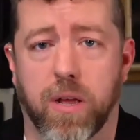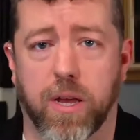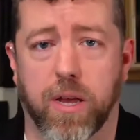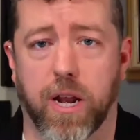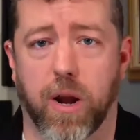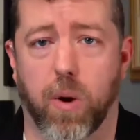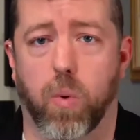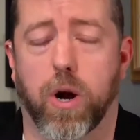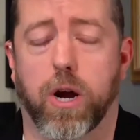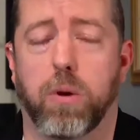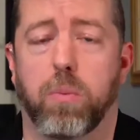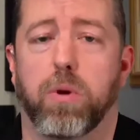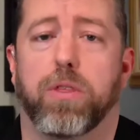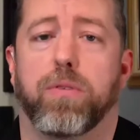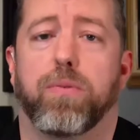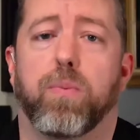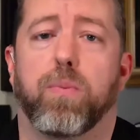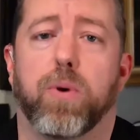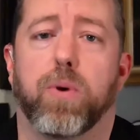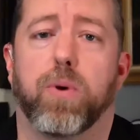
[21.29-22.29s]
working
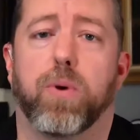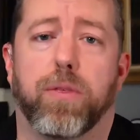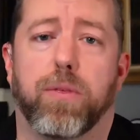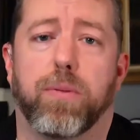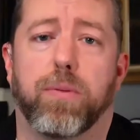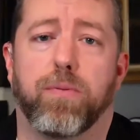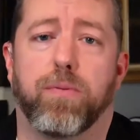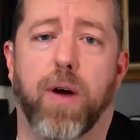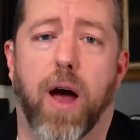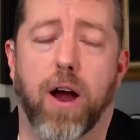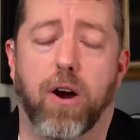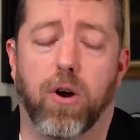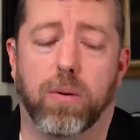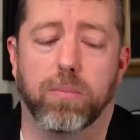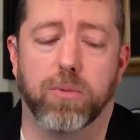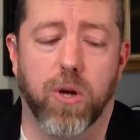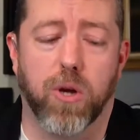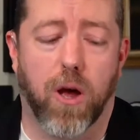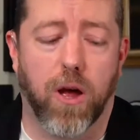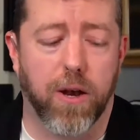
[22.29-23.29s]
with
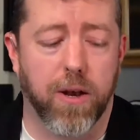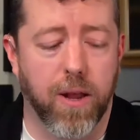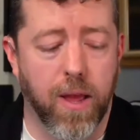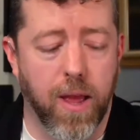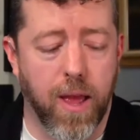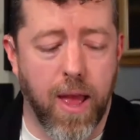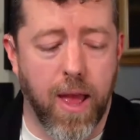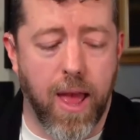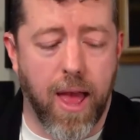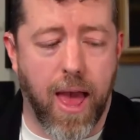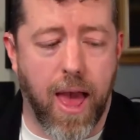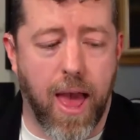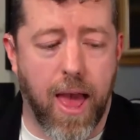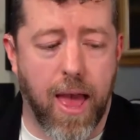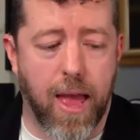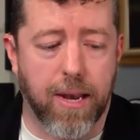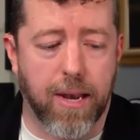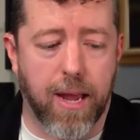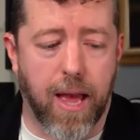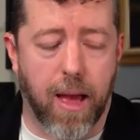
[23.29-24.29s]
firearms on,
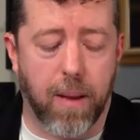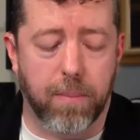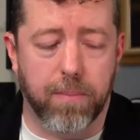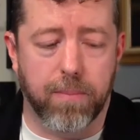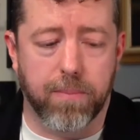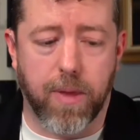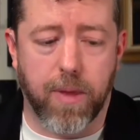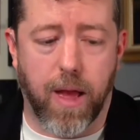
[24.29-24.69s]
and